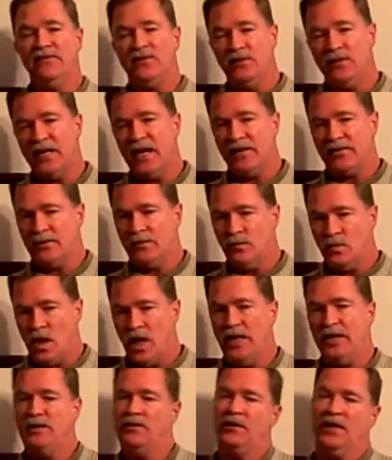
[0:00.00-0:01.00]
If you get them
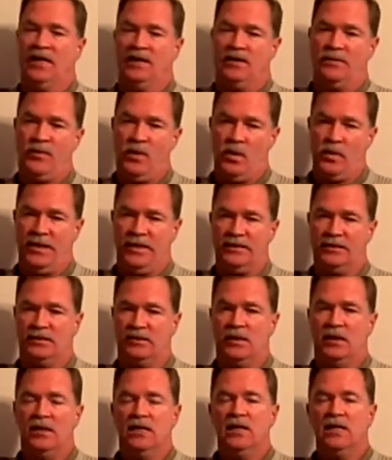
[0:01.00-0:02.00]
right, you get the
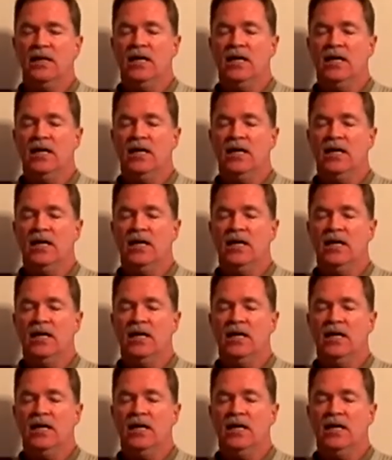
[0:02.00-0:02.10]
points